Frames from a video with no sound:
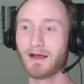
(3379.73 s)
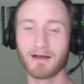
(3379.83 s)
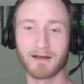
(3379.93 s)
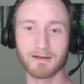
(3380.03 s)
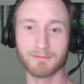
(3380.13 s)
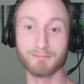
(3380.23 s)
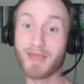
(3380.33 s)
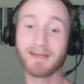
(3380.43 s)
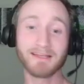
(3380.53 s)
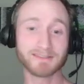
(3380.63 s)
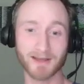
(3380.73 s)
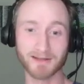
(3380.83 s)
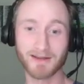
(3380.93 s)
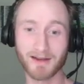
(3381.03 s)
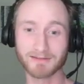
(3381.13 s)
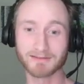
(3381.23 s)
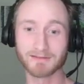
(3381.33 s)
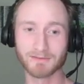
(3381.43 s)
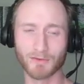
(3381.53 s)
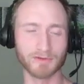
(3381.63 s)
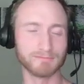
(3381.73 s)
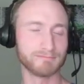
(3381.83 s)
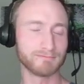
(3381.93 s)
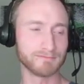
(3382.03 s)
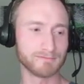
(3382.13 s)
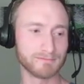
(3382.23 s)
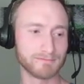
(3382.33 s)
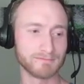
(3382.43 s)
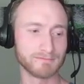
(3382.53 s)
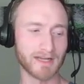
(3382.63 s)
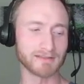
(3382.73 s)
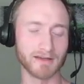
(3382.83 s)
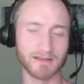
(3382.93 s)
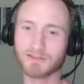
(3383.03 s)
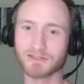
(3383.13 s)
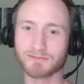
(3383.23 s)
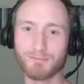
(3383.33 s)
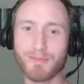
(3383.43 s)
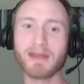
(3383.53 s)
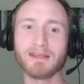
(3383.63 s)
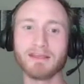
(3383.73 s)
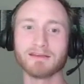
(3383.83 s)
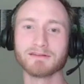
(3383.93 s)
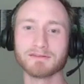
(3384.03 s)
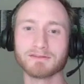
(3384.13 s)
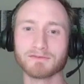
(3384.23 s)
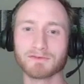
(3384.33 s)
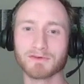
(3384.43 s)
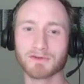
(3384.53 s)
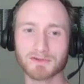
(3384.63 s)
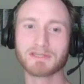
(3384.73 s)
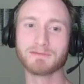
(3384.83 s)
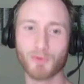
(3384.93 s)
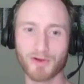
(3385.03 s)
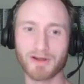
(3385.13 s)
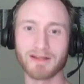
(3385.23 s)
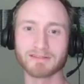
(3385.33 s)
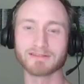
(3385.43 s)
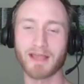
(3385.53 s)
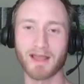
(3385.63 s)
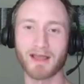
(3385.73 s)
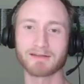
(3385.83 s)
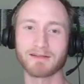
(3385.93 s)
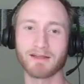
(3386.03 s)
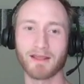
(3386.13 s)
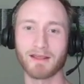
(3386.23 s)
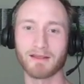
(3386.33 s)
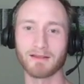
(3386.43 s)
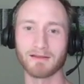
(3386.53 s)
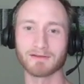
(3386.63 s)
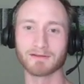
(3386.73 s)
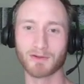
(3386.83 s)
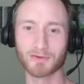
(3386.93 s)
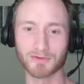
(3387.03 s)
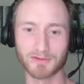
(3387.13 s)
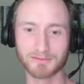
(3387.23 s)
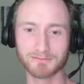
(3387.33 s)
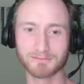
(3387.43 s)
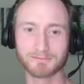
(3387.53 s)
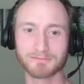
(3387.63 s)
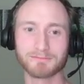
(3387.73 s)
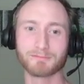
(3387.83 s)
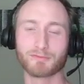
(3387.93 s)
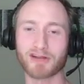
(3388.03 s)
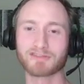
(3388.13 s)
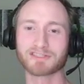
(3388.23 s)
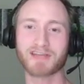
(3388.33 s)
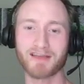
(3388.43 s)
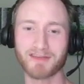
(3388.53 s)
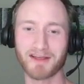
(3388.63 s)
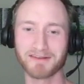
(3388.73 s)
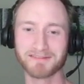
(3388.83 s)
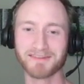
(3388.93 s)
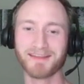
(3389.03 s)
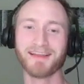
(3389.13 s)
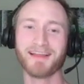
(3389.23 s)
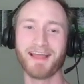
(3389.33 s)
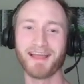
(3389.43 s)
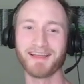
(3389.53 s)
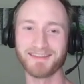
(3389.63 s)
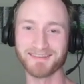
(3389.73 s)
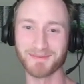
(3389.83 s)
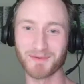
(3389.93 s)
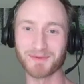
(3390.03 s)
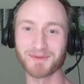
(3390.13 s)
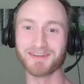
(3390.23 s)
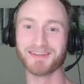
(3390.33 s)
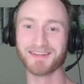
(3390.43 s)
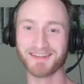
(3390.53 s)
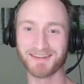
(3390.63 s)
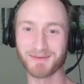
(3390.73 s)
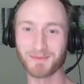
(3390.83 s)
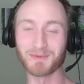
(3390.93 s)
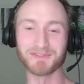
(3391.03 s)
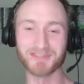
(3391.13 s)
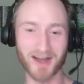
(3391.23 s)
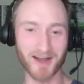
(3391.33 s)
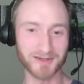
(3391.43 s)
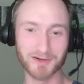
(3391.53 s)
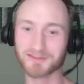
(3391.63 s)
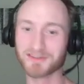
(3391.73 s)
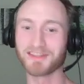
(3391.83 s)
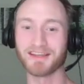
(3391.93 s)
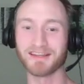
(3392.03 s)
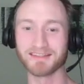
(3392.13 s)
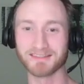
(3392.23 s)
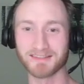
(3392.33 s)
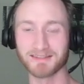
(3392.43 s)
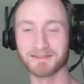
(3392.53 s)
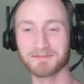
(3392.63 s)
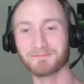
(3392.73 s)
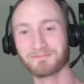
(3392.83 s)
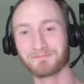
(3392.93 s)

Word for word: uh, many Sundays or Sunday, just many early mornings at a local breakfast cafe. Okay. And we would would talk over things and